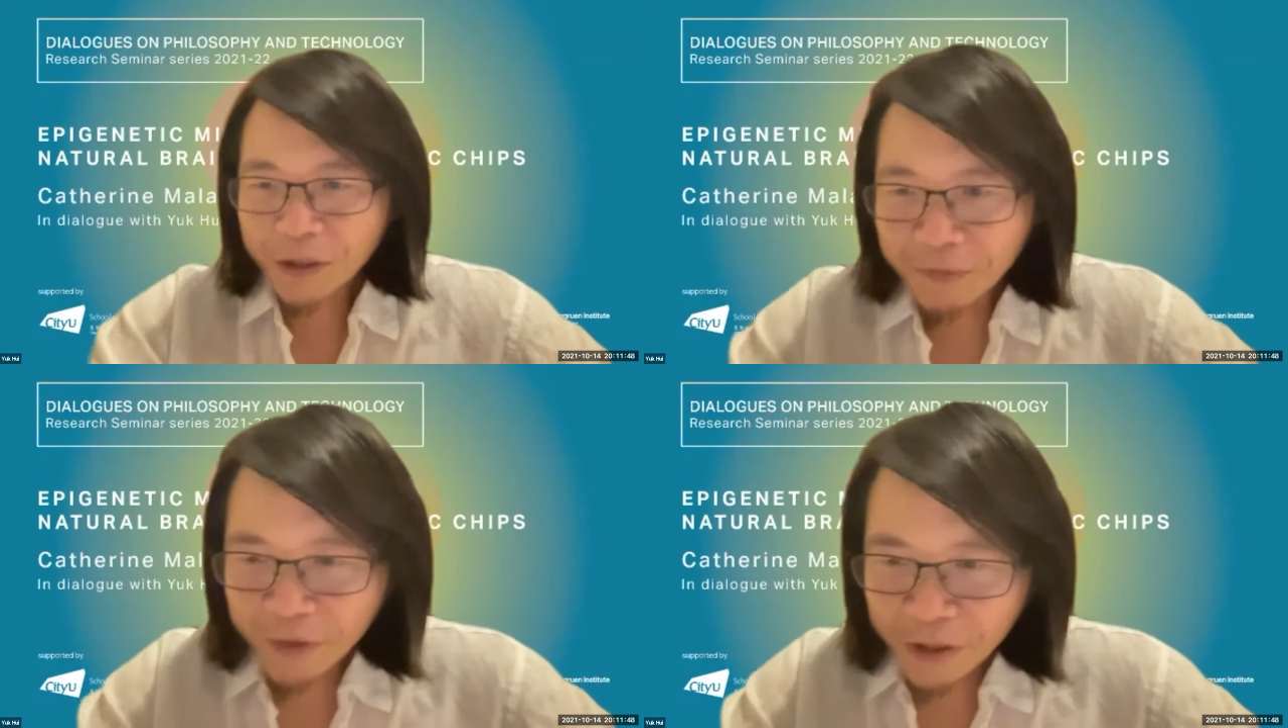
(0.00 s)
to
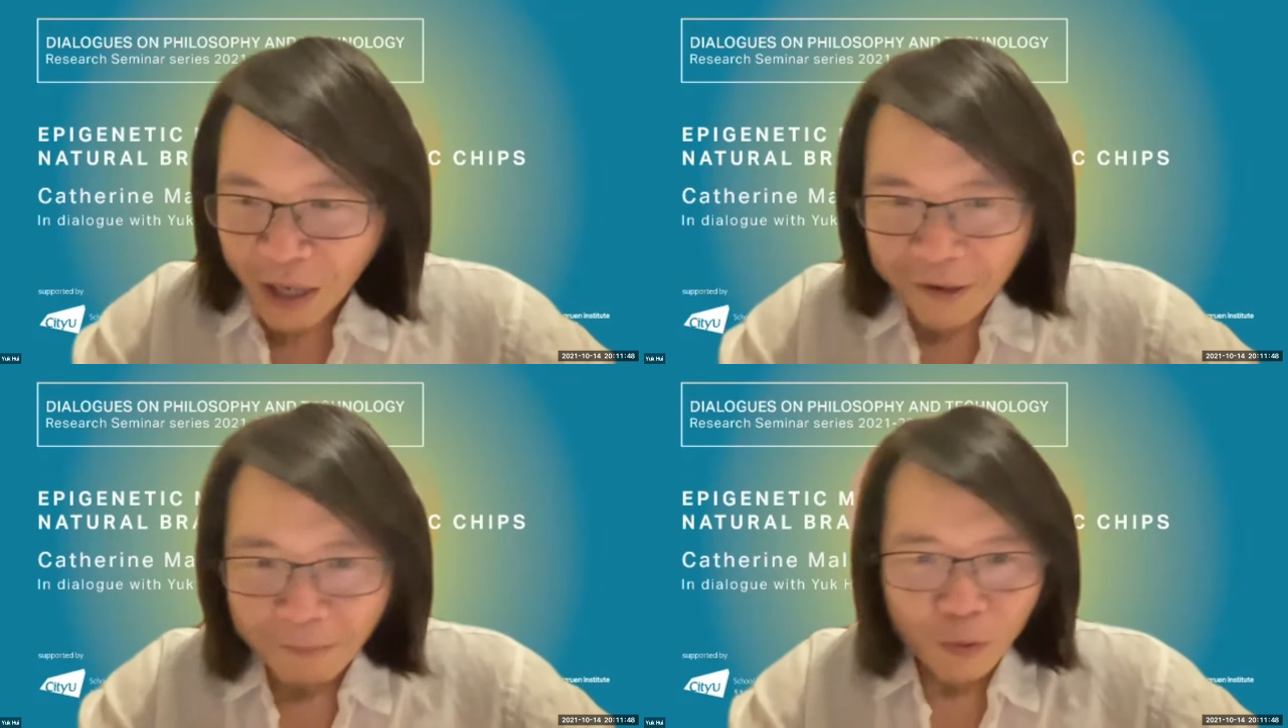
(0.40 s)
give the
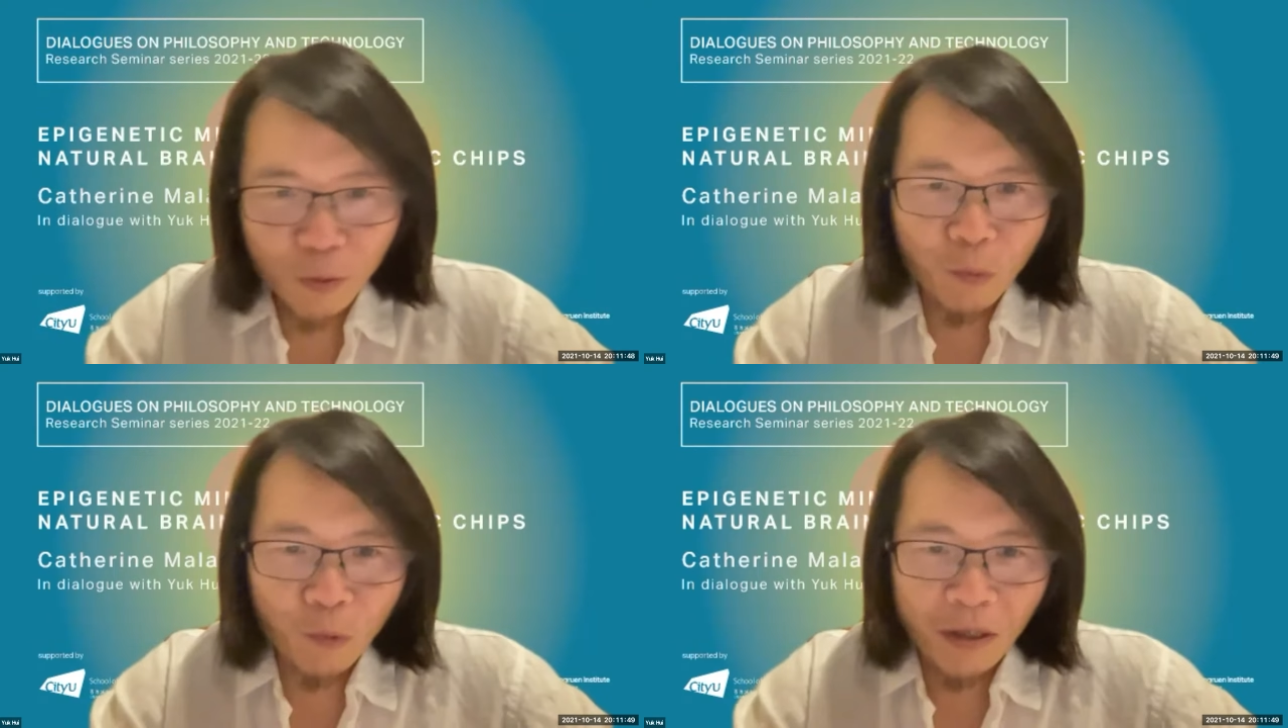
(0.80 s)
time
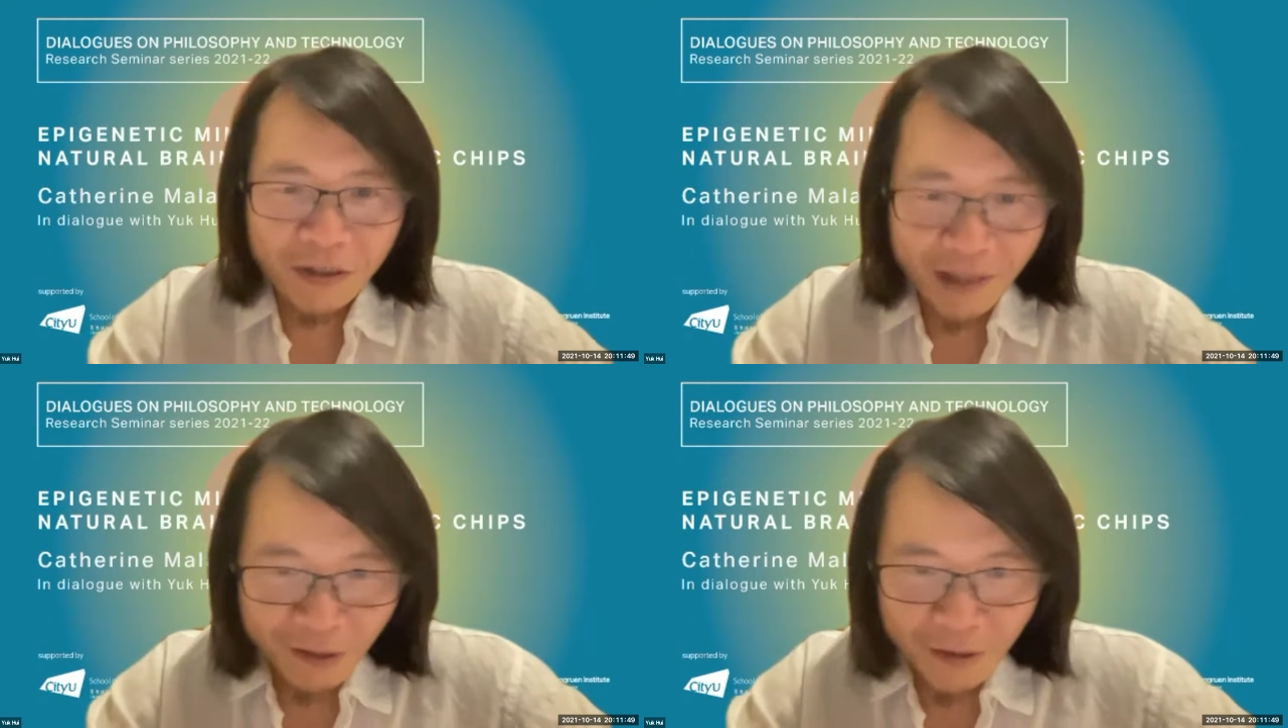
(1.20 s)
to
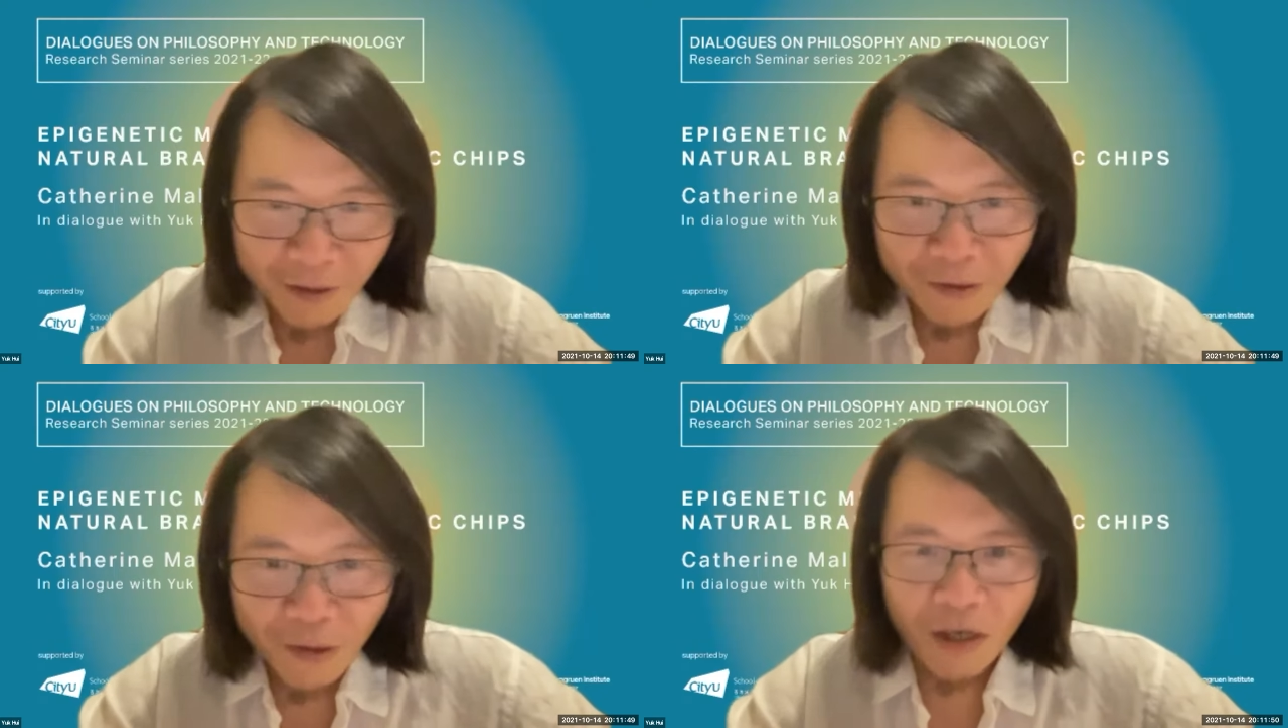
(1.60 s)

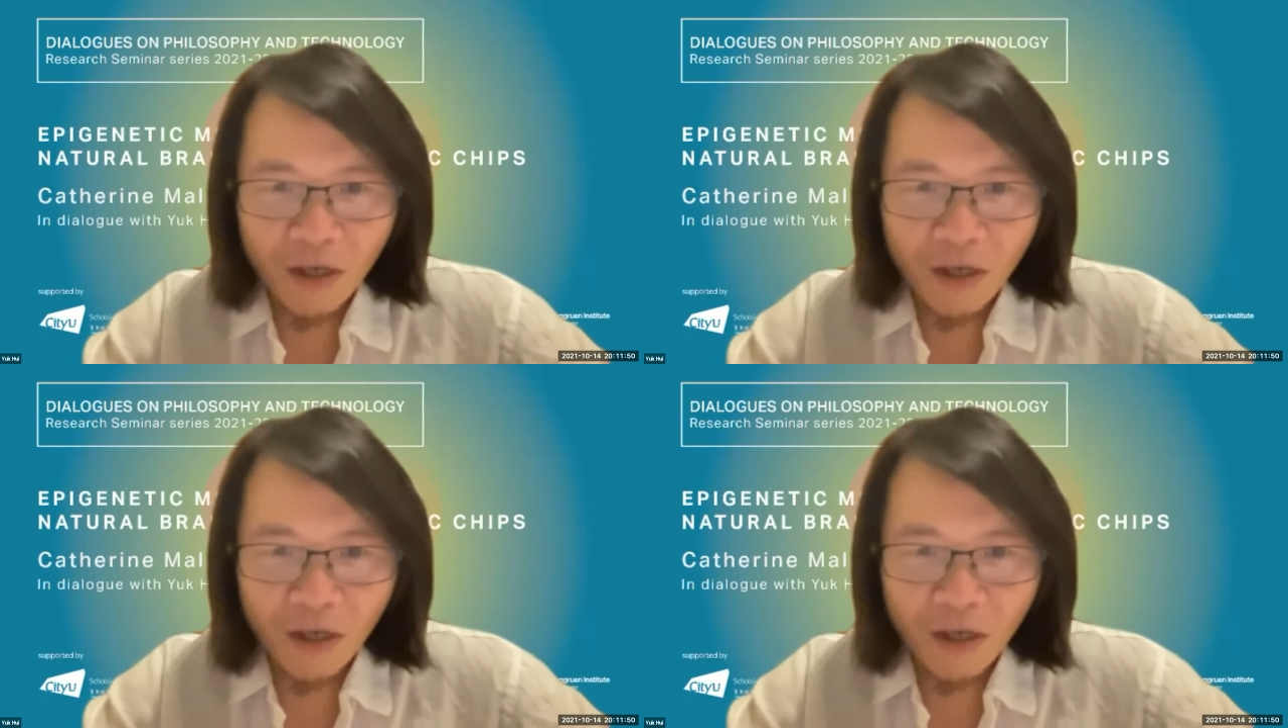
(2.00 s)
Catherine